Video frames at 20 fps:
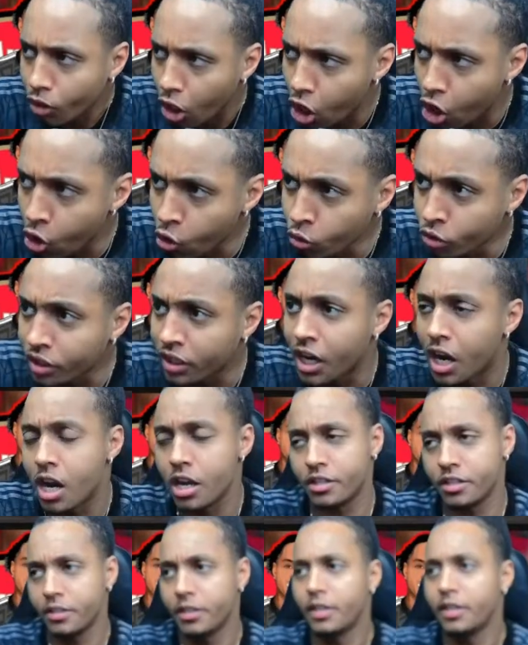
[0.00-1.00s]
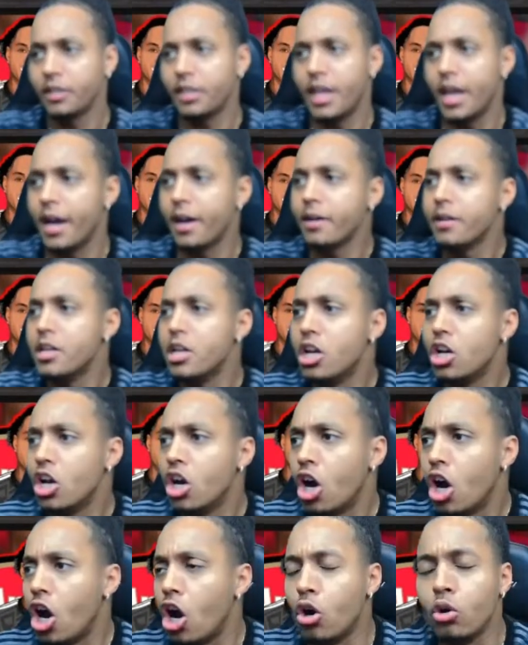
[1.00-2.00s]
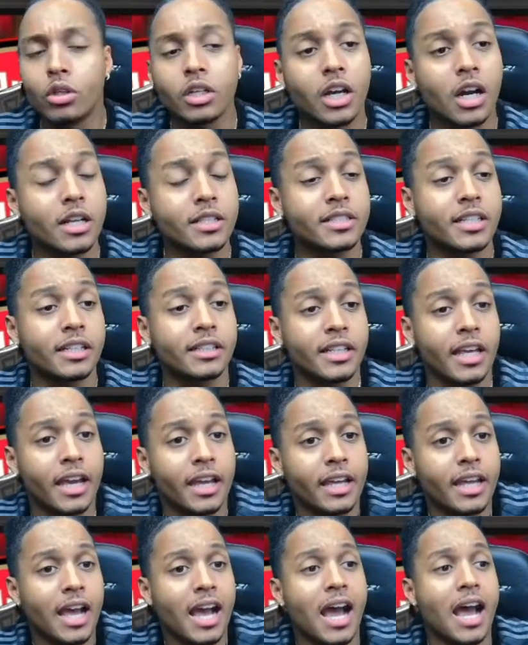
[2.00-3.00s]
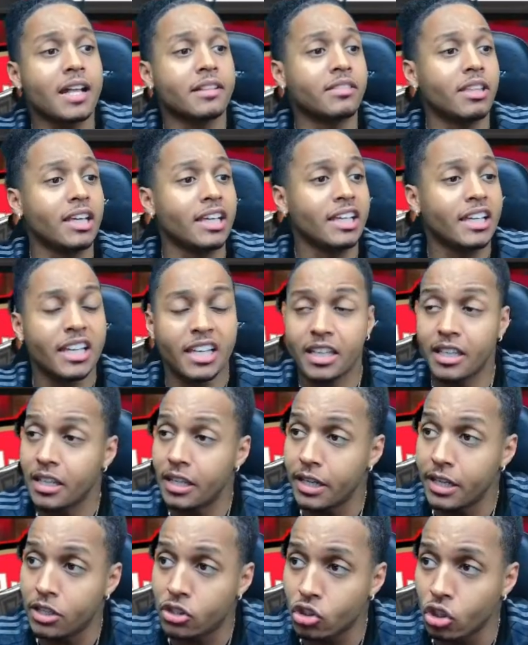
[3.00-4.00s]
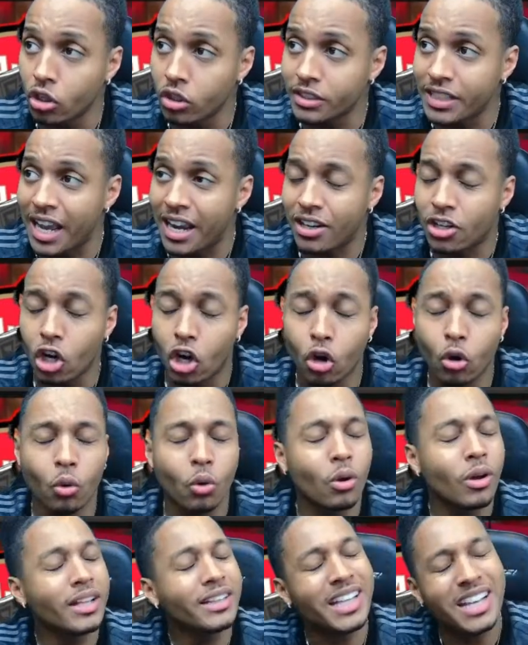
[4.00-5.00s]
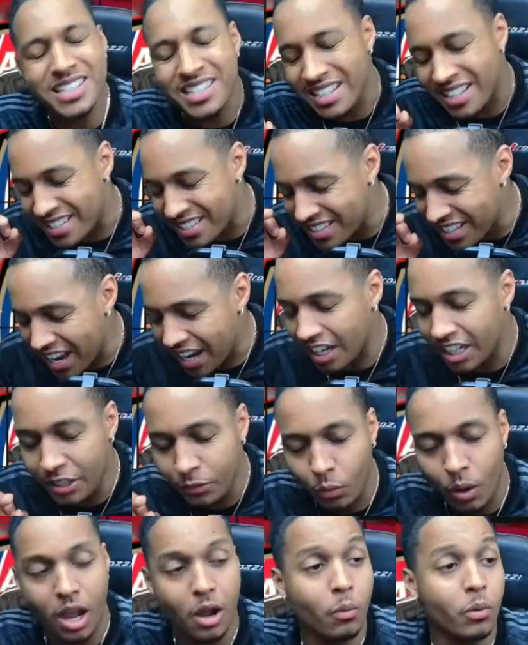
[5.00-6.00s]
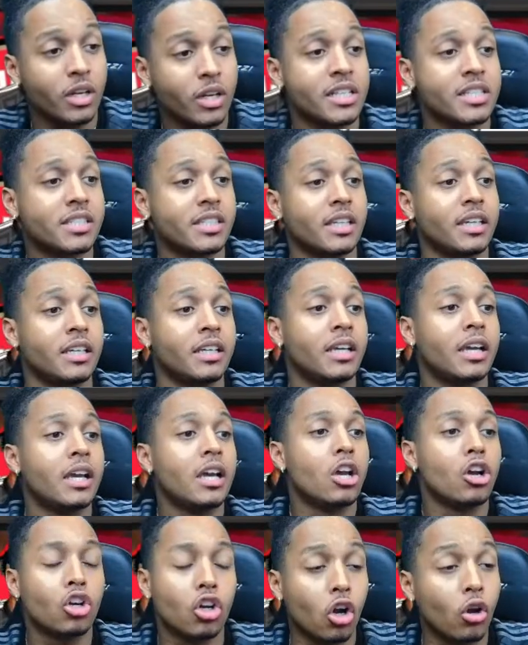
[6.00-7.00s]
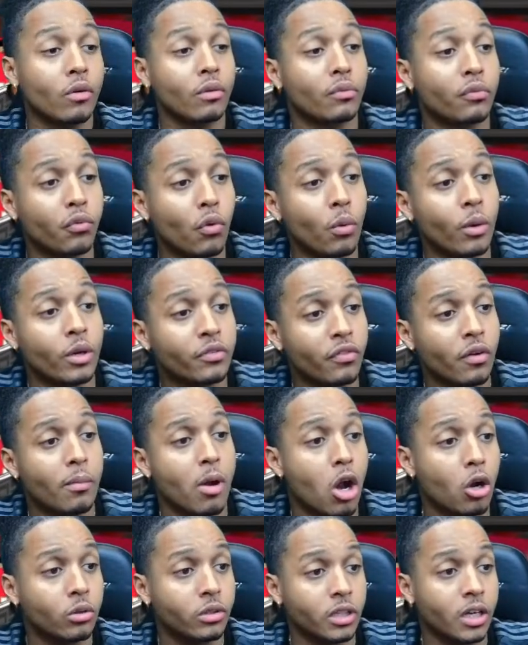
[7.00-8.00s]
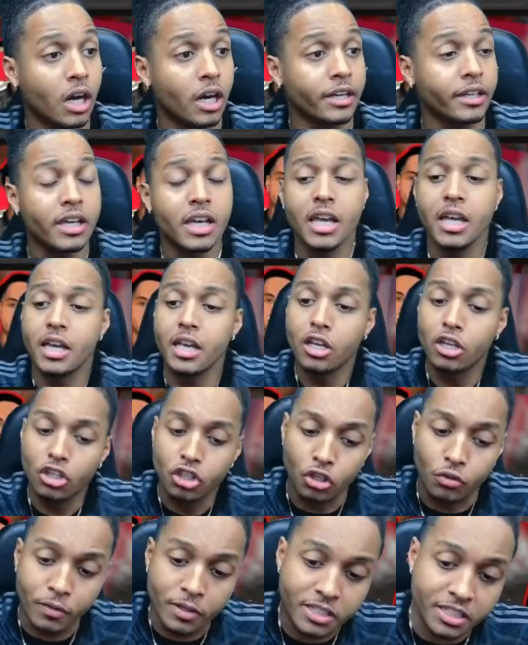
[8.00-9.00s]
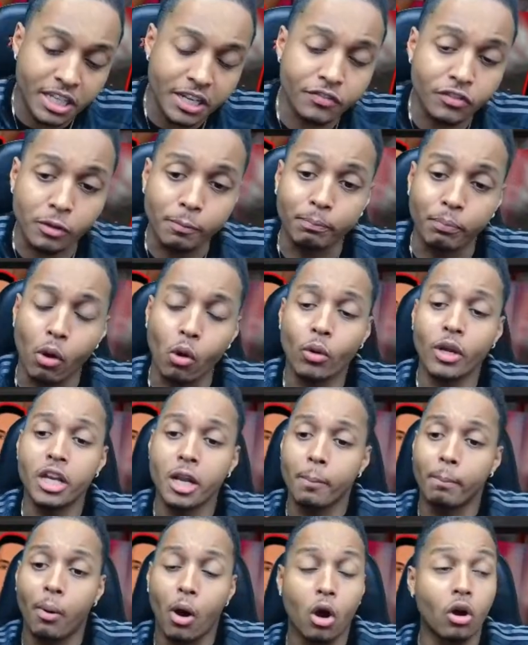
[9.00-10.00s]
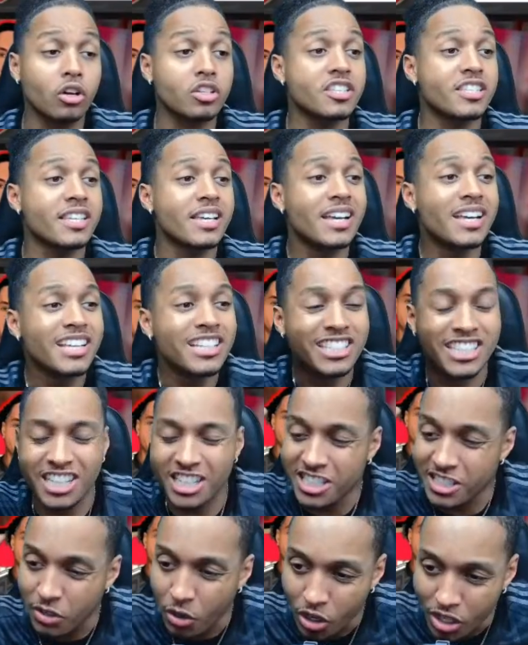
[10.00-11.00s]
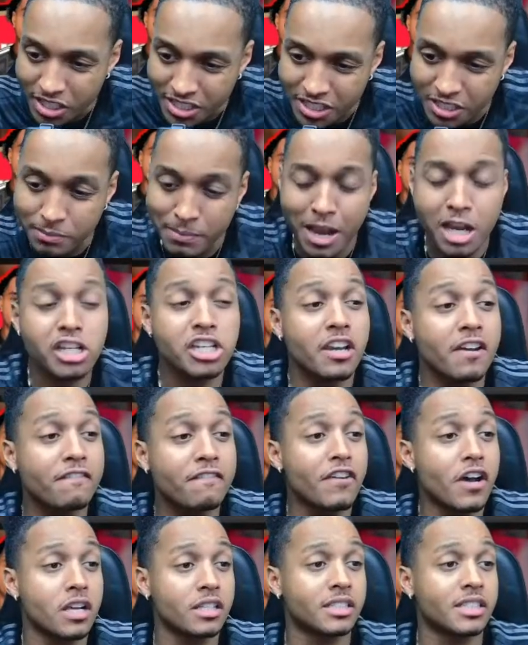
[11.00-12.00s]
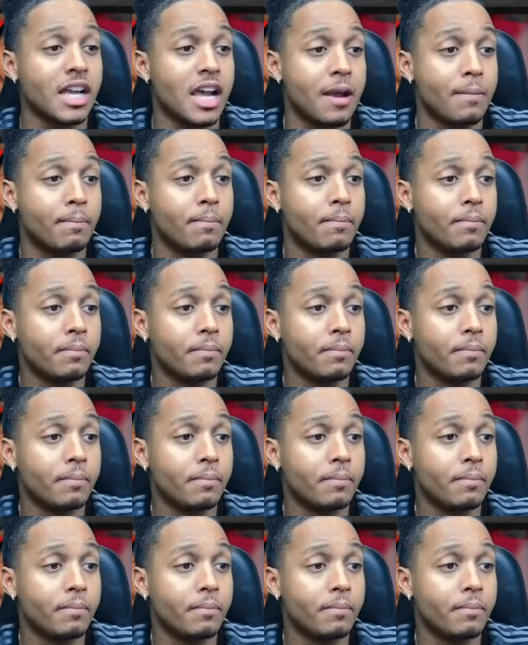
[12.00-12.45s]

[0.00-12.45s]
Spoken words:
Odegaard, yeah. Odegaard today, I think he took that goal. That's exactly what I want to see going forward from Odegaard. You receive the ball in the box, just smash it first time.